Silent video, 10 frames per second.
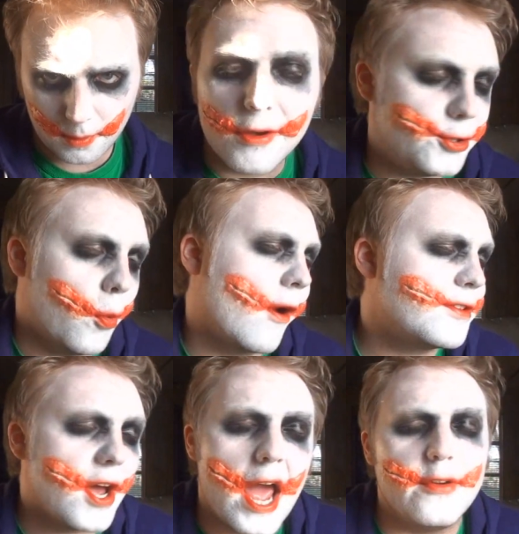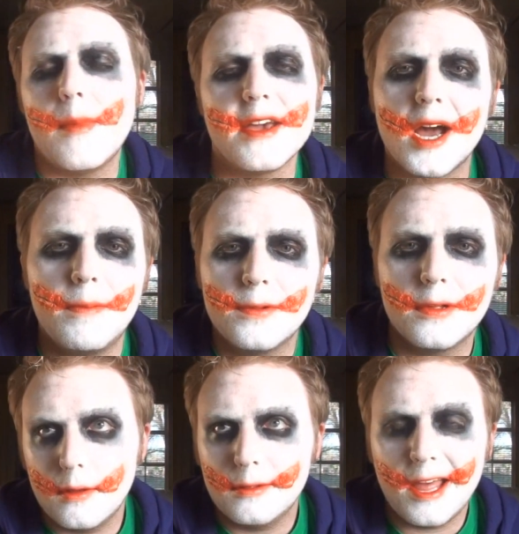She wears heavy makeup,
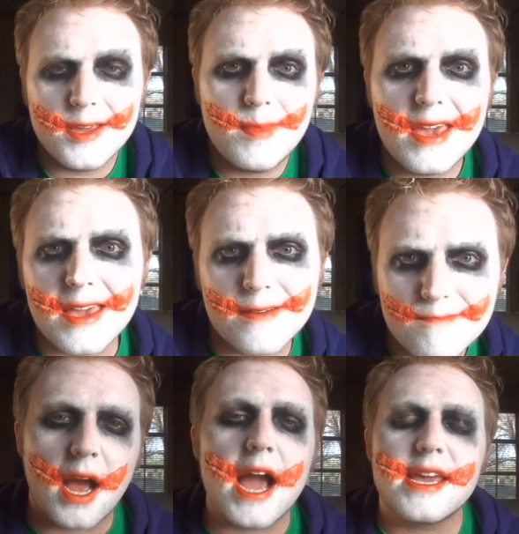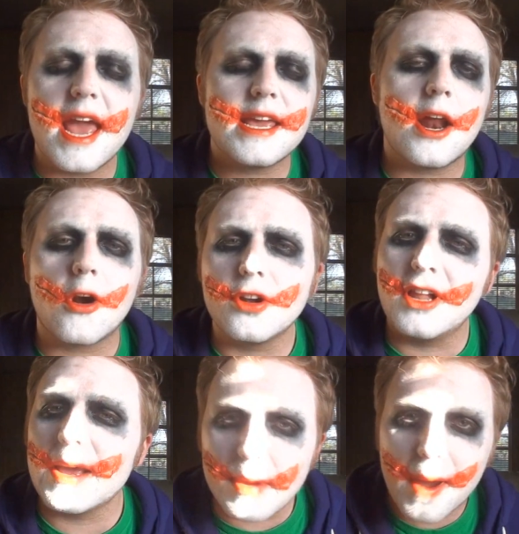like me. I can't get her to
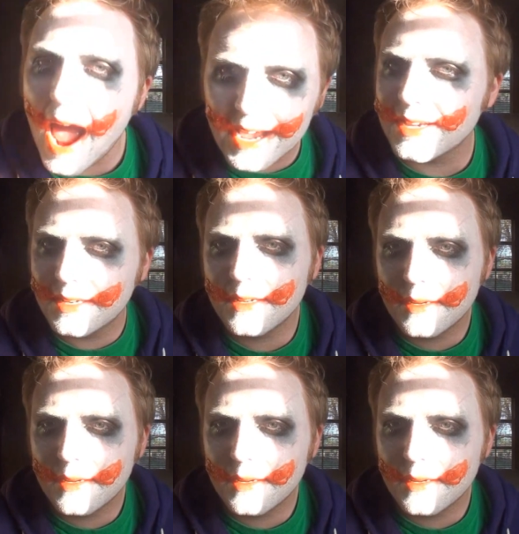like me back.